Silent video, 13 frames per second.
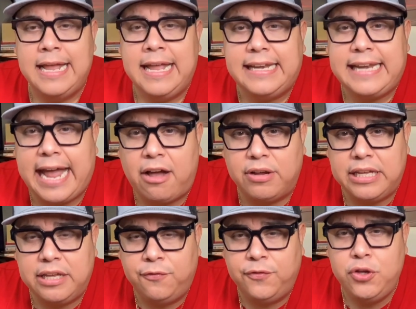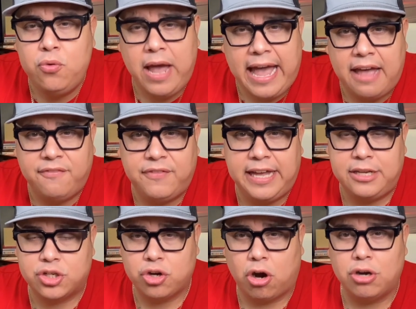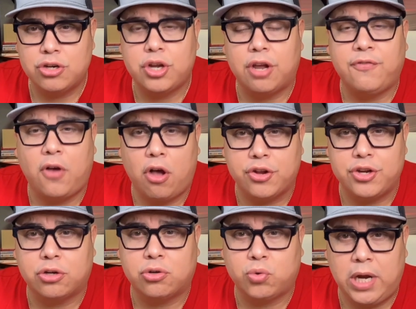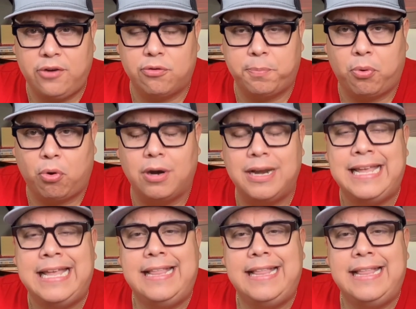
Now, if you have a charge-off on your credit report,